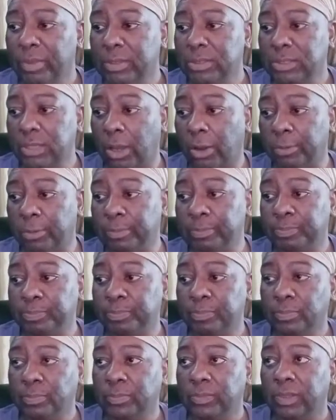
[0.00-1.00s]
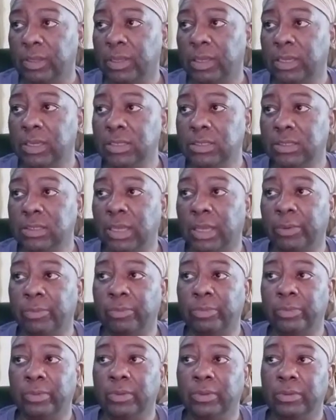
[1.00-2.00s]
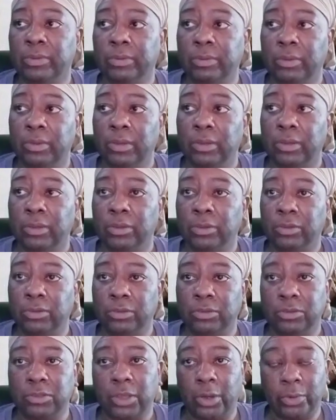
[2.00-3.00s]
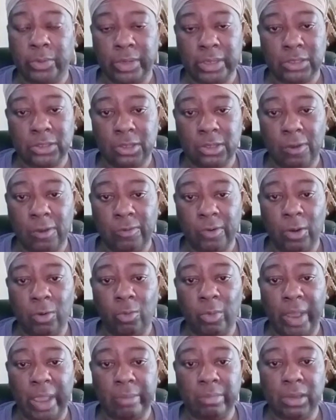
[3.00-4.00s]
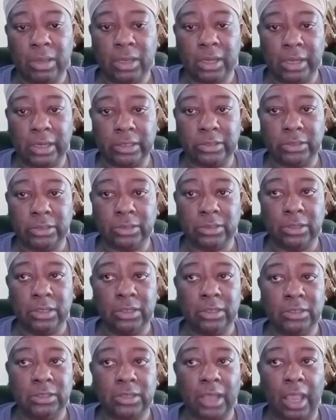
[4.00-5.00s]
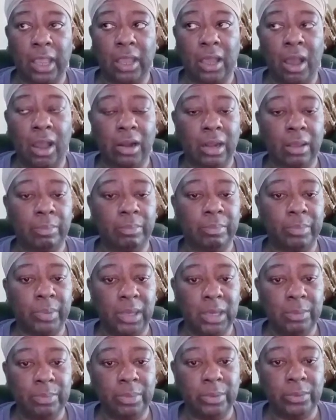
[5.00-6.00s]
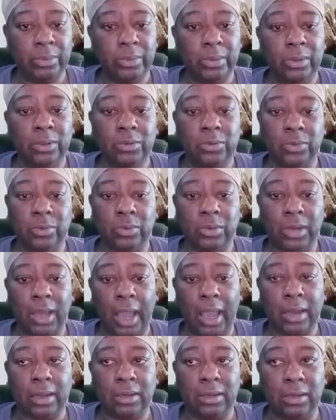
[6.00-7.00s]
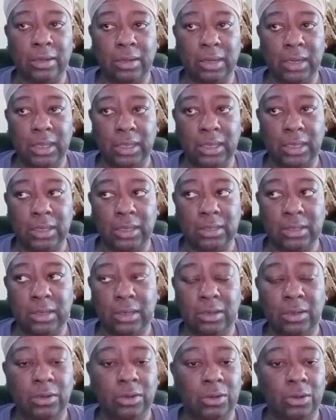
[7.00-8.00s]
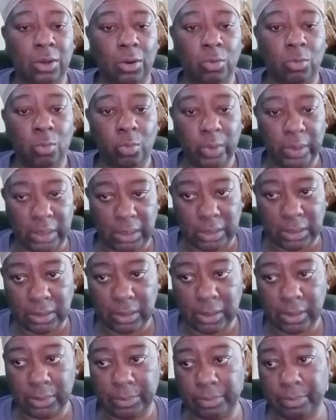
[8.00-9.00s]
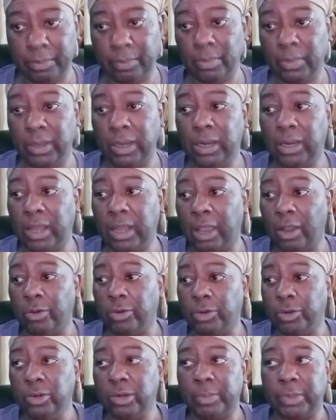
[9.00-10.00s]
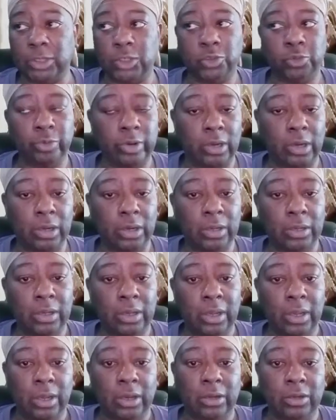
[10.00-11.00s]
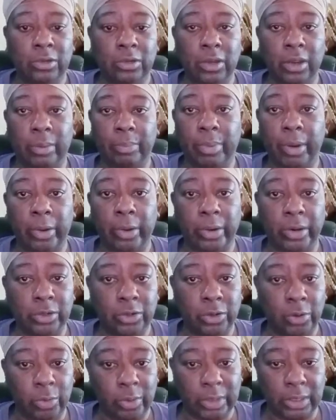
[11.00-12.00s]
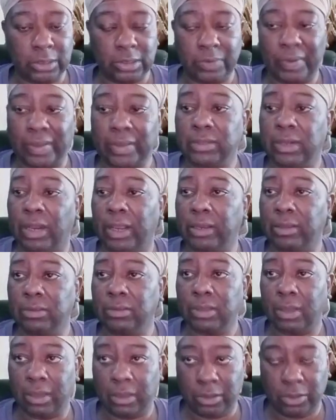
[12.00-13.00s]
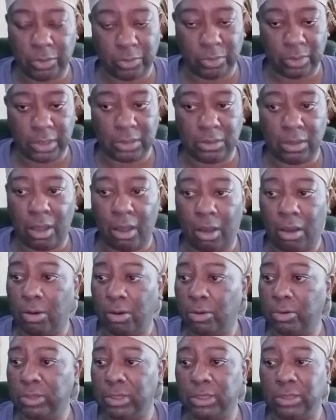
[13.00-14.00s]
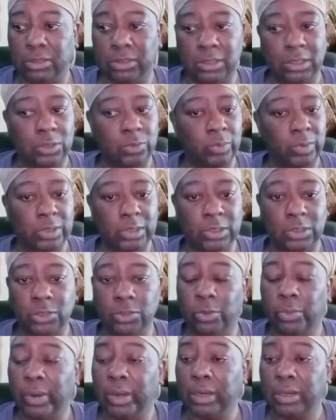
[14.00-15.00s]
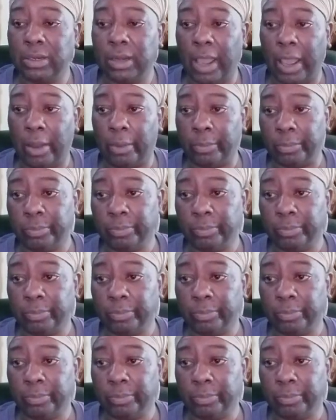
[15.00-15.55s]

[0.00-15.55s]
So he said, throw that stuff away because psychotic people do not need no weed. It ain't gonna do nothing but trigger their paranoia and stuff. I was like, thank you. That's all. That's what it's doing now.